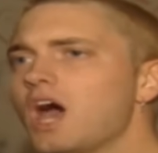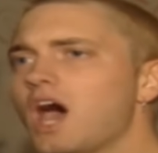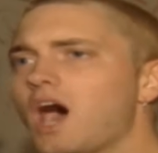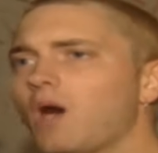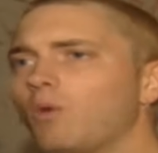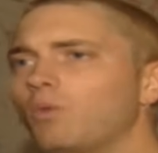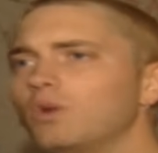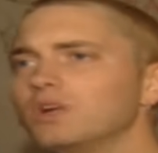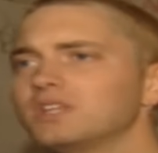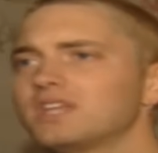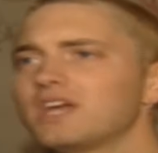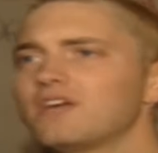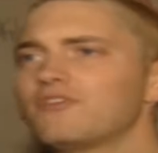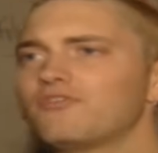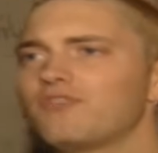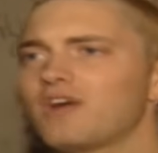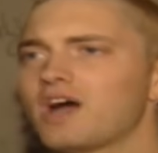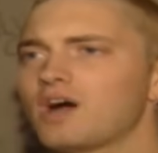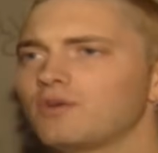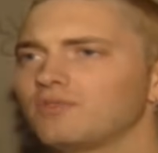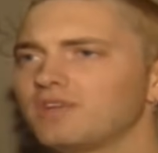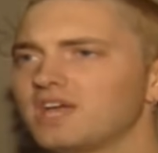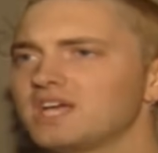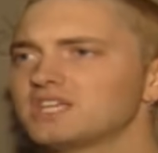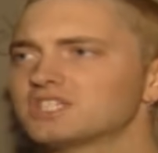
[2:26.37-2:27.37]
I want that
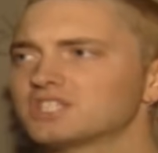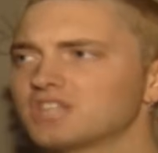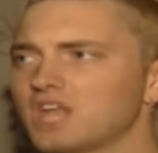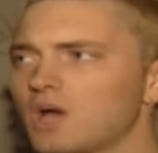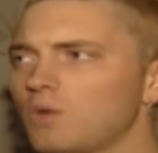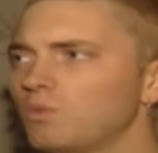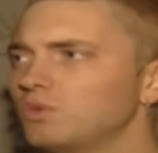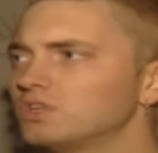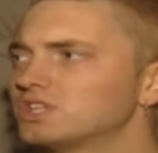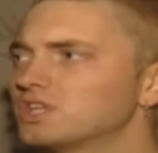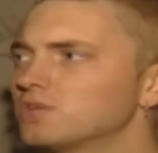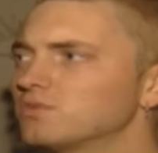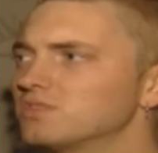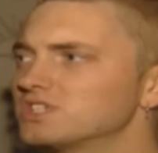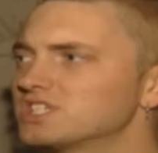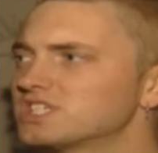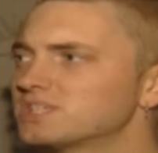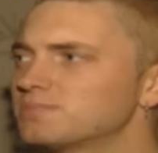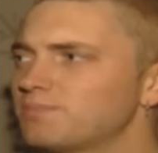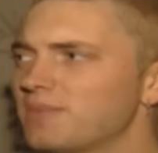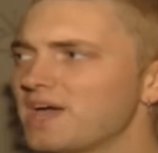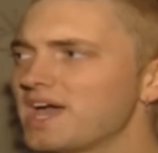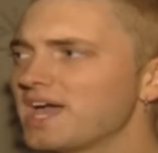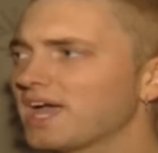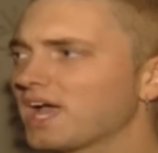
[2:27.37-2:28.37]
foundation. I want the
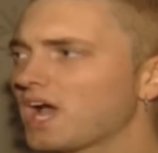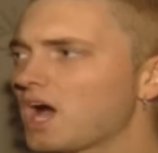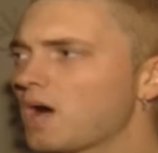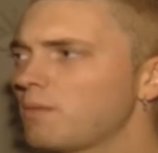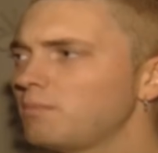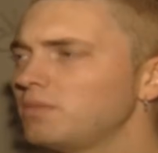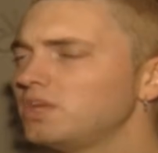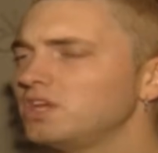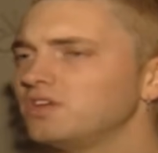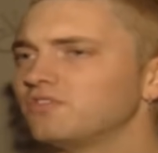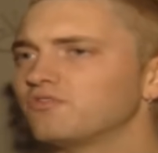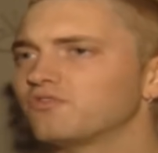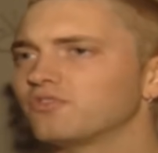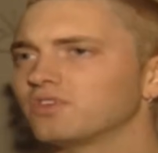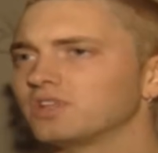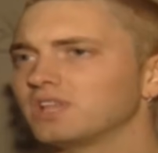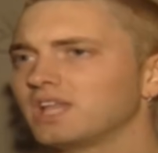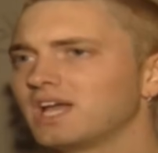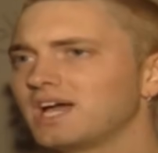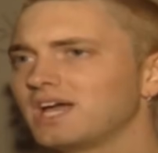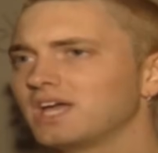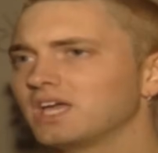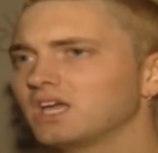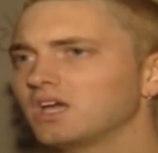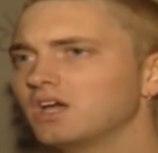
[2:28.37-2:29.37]
respect. I'm in it for
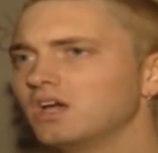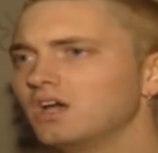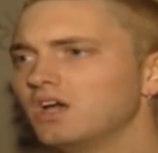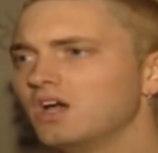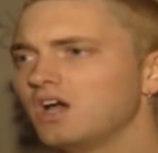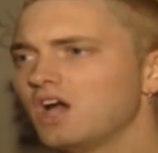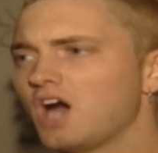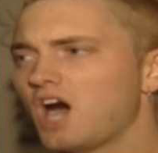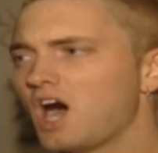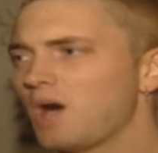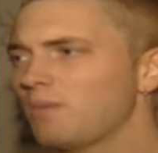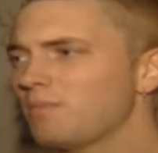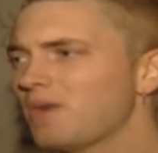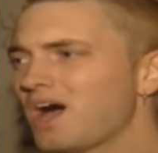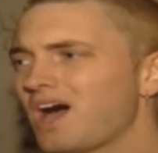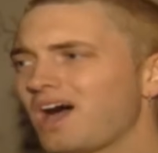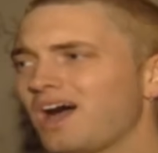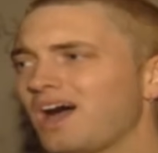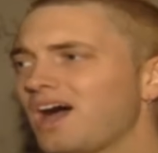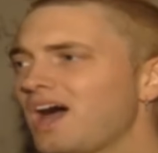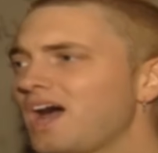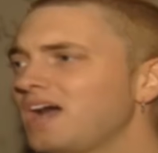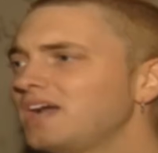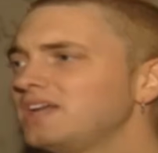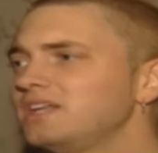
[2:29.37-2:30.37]
like,
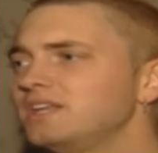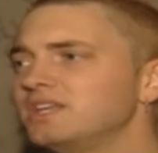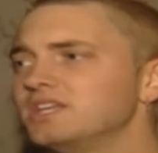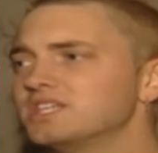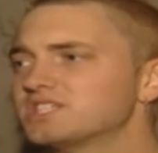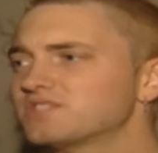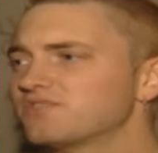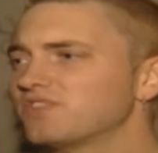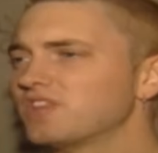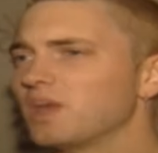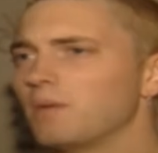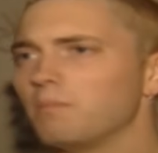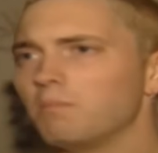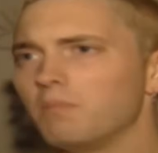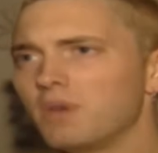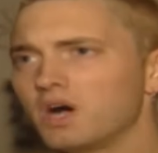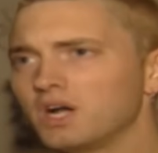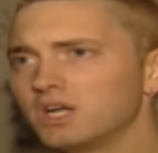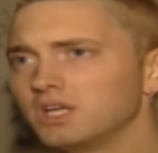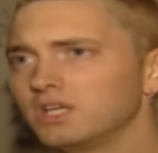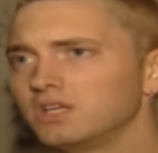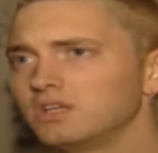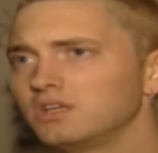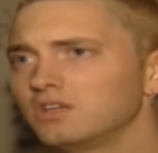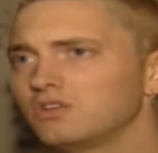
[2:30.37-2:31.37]
I ain't in this for the money.